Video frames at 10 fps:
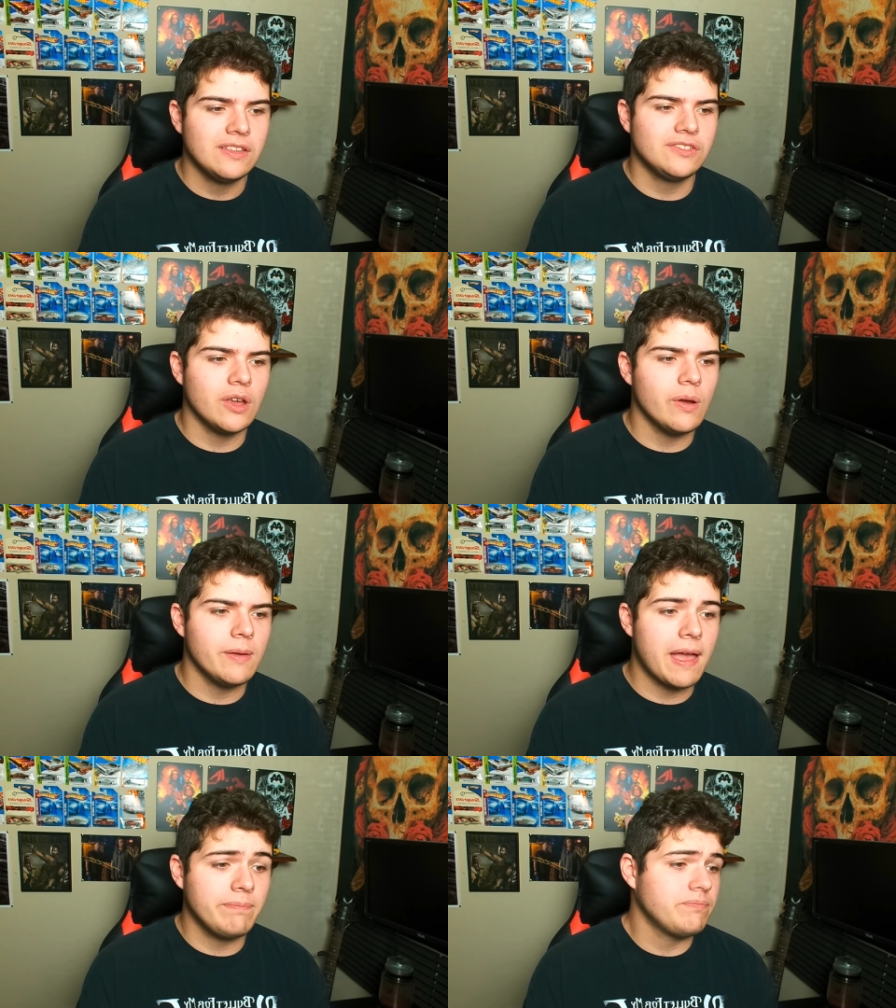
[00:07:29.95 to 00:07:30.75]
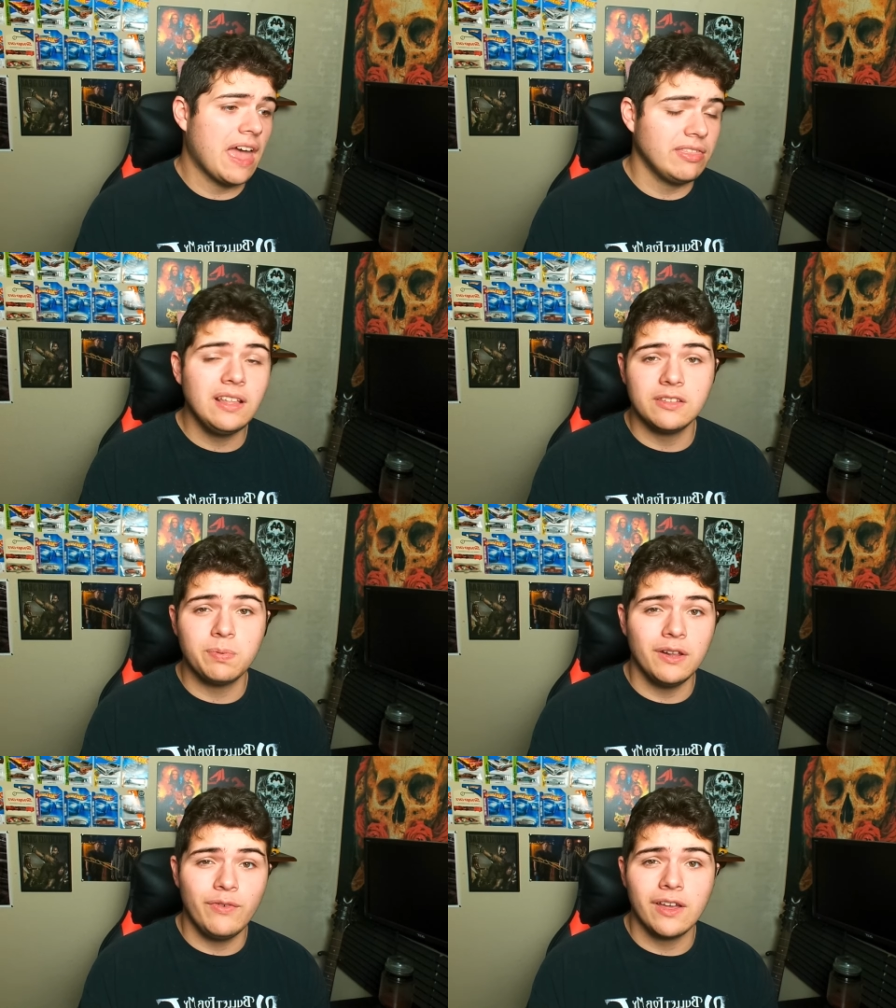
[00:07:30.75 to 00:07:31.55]
So um, I, I think that's
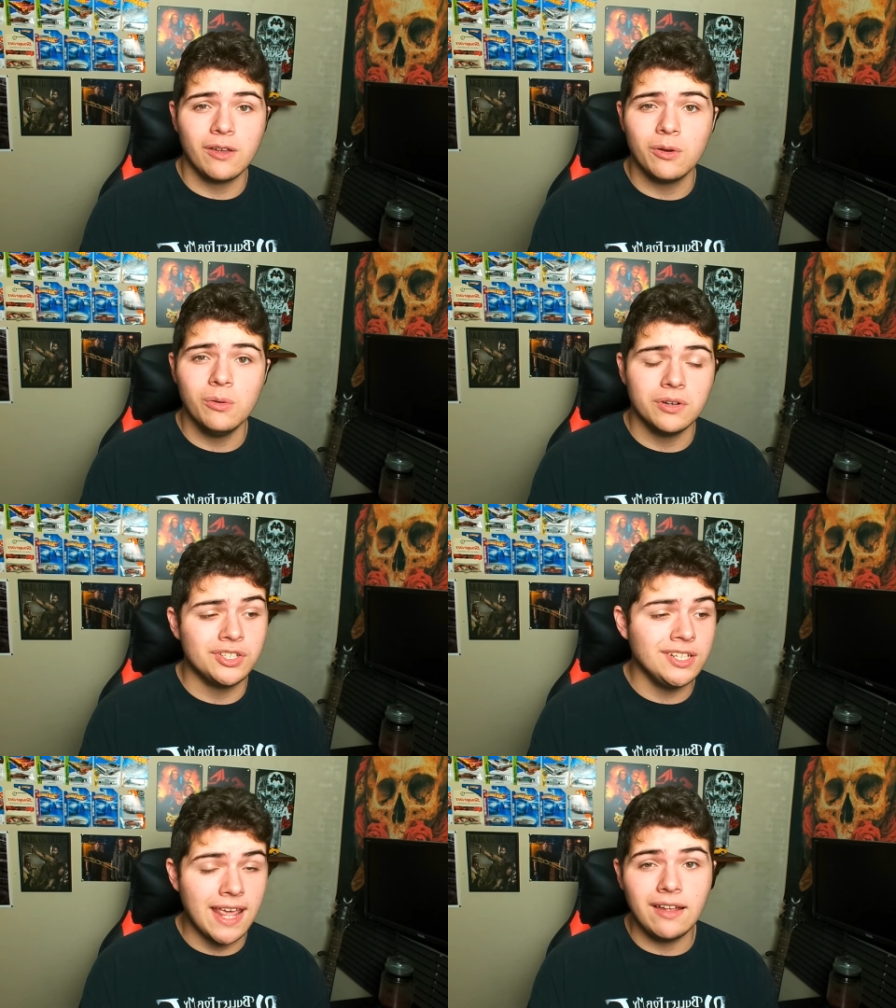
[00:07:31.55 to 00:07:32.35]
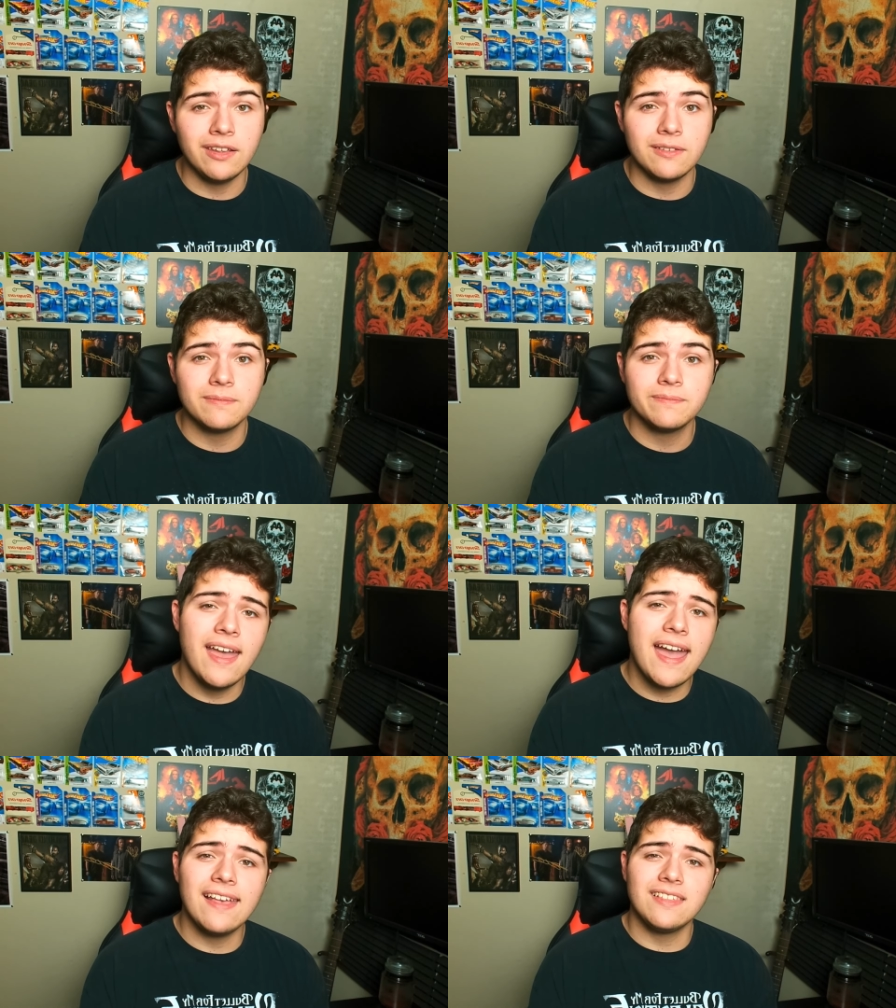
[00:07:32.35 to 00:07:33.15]
pretty fucking cool and she nailed it
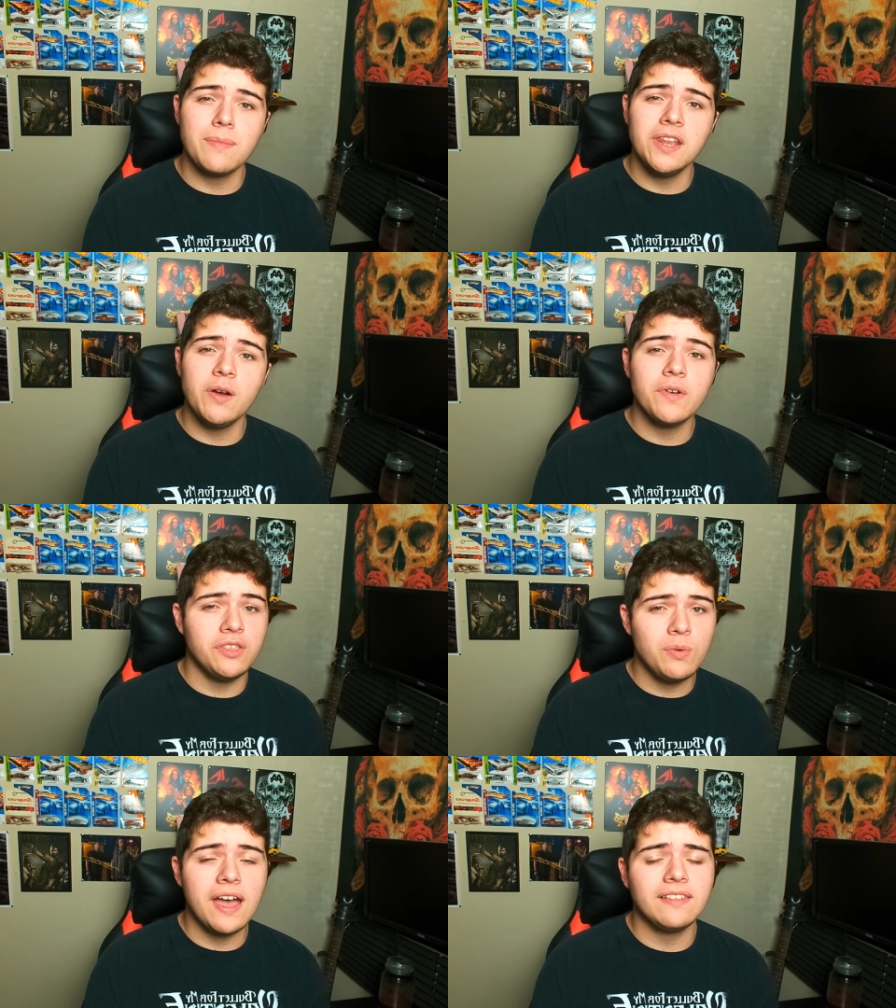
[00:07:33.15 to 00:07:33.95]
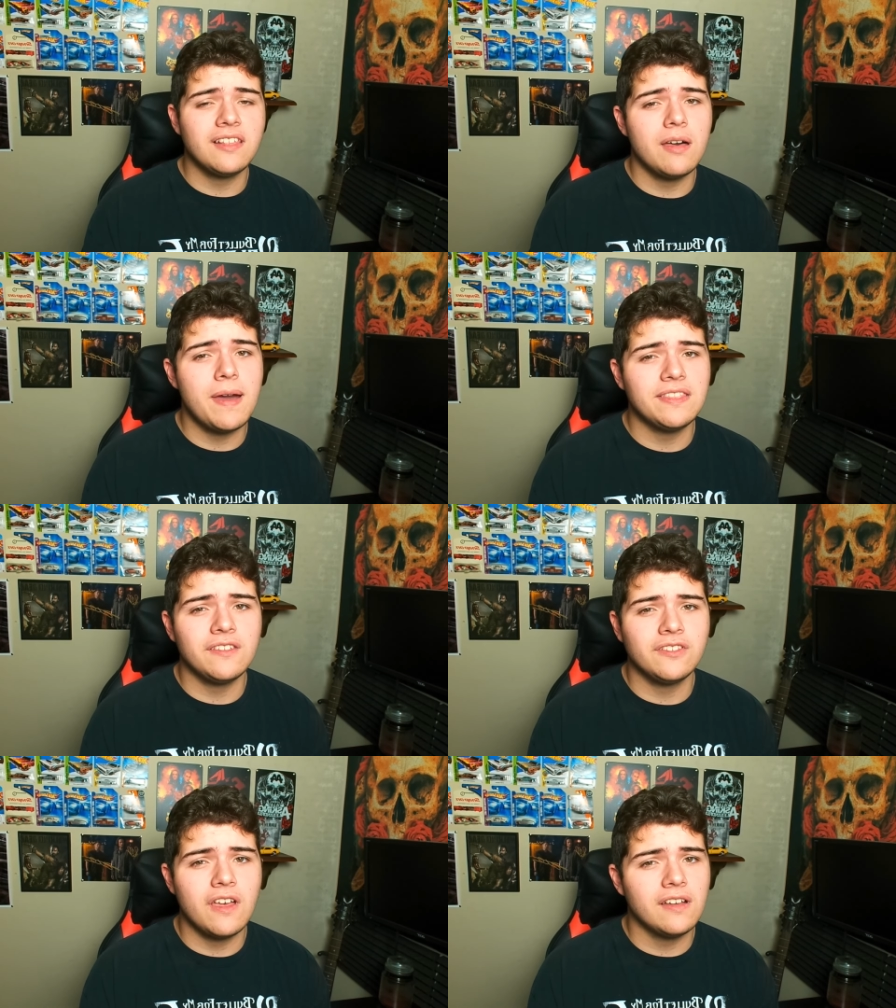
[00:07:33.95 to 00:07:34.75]
yeah guys let me know what you guys thought about
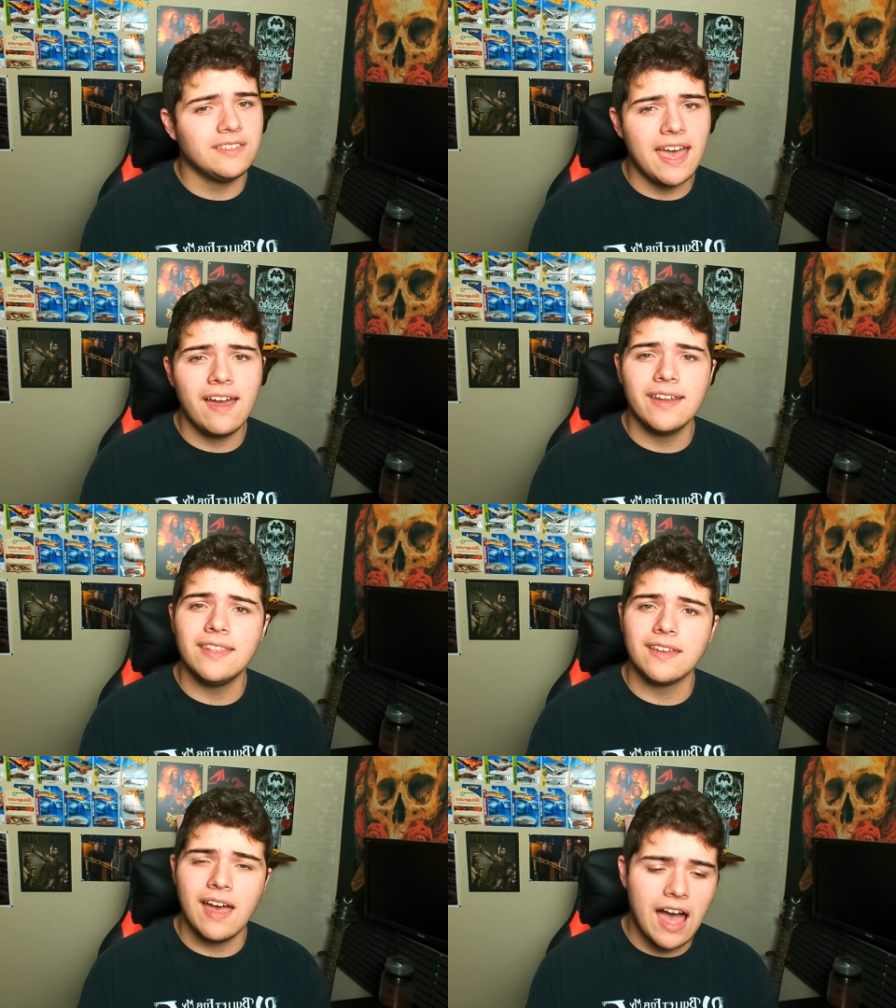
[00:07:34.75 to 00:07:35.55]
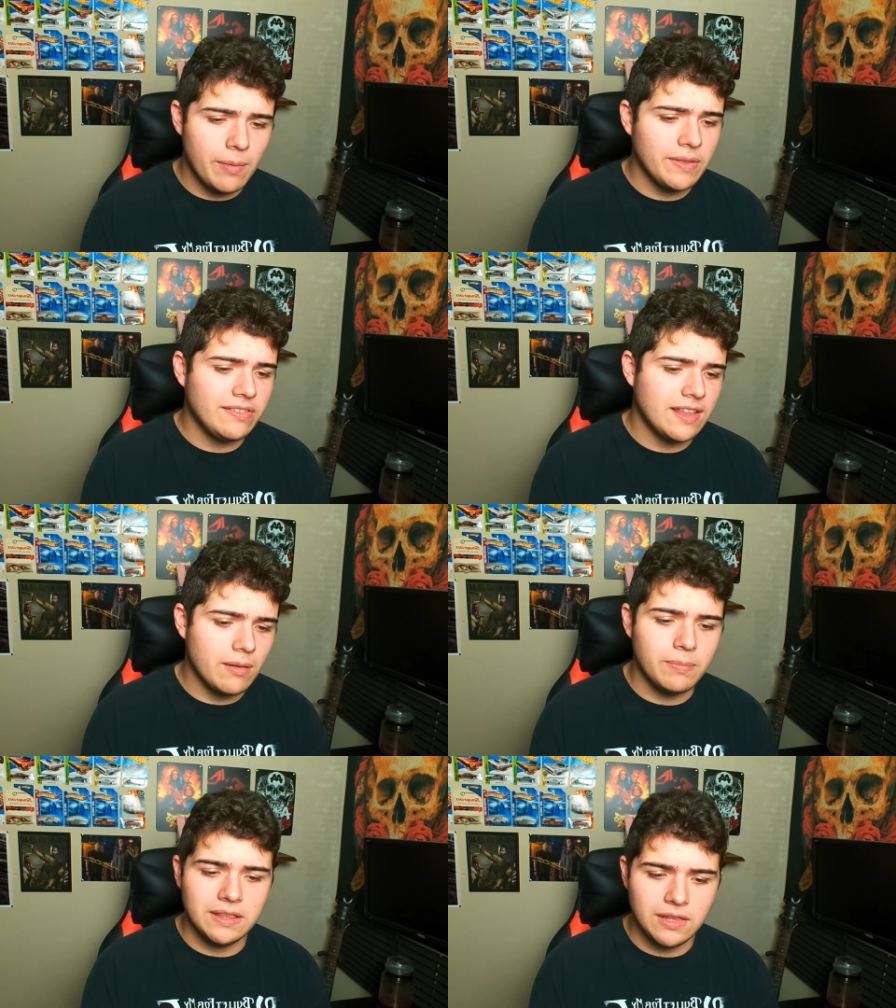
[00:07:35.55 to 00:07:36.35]
this song down in the comments
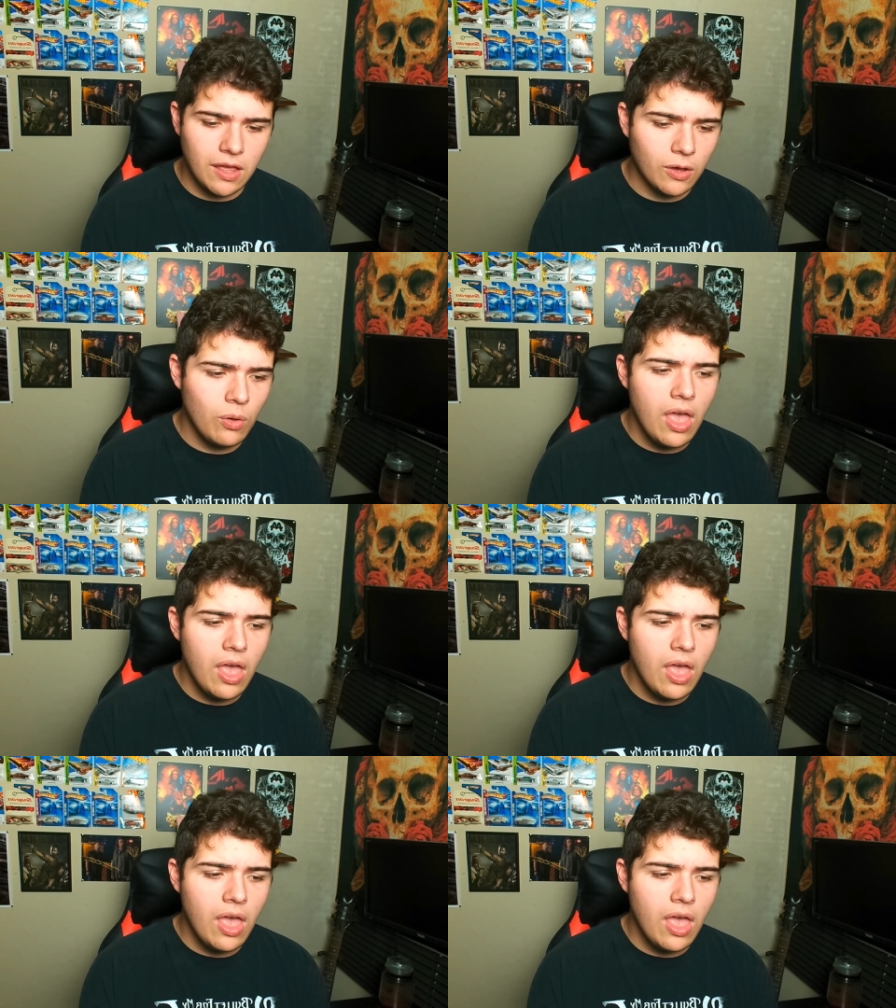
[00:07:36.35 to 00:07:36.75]
down below